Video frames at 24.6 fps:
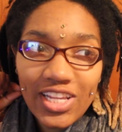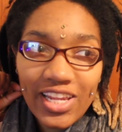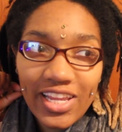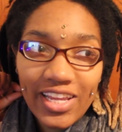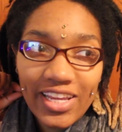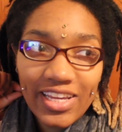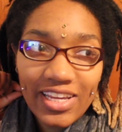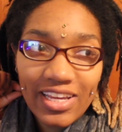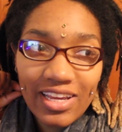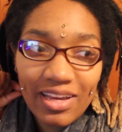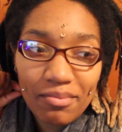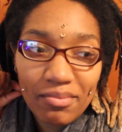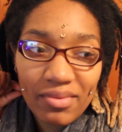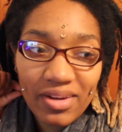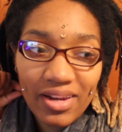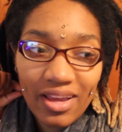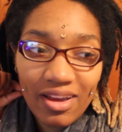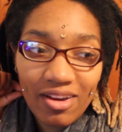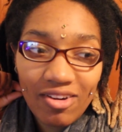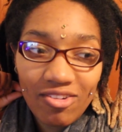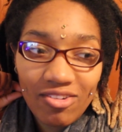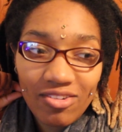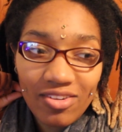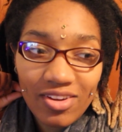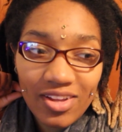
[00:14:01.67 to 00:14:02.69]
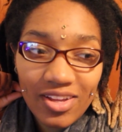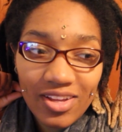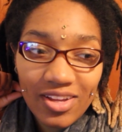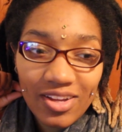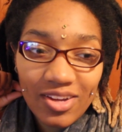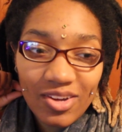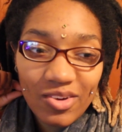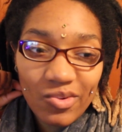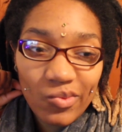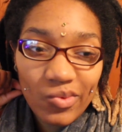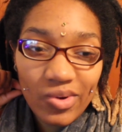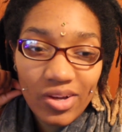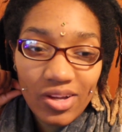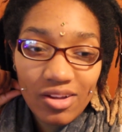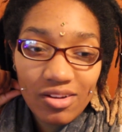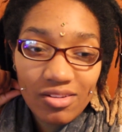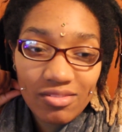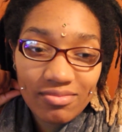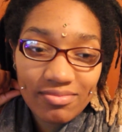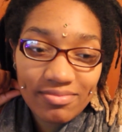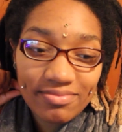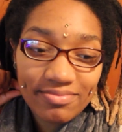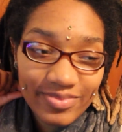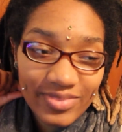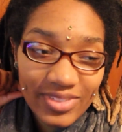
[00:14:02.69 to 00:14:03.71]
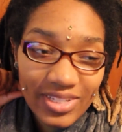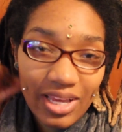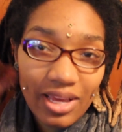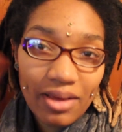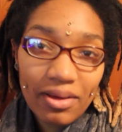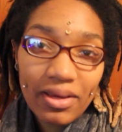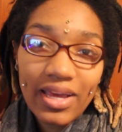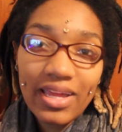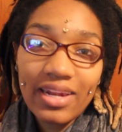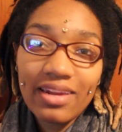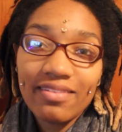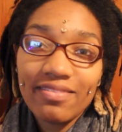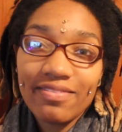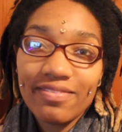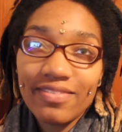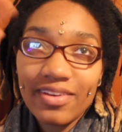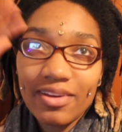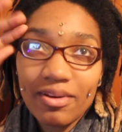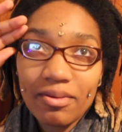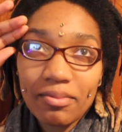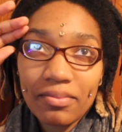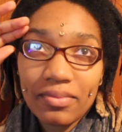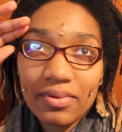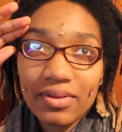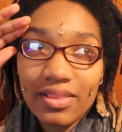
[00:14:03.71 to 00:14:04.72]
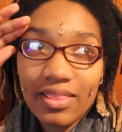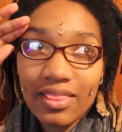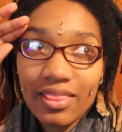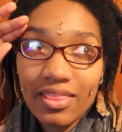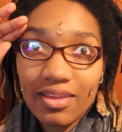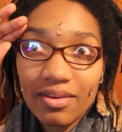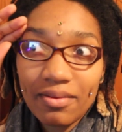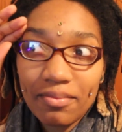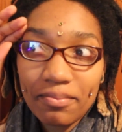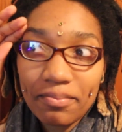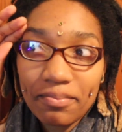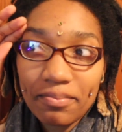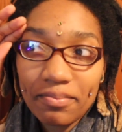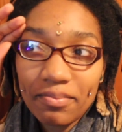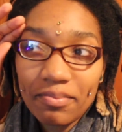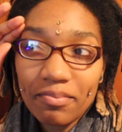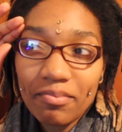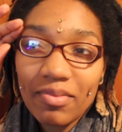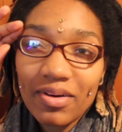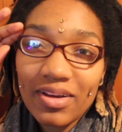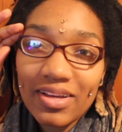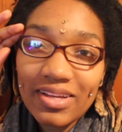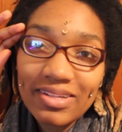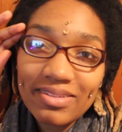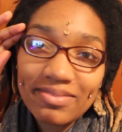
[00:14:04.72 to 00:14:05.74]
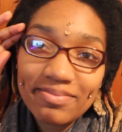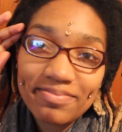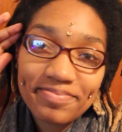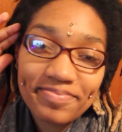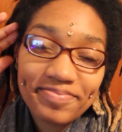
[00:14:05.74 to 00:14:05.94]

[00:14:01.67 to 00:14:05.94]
like coming out. Well, I gotta film them, but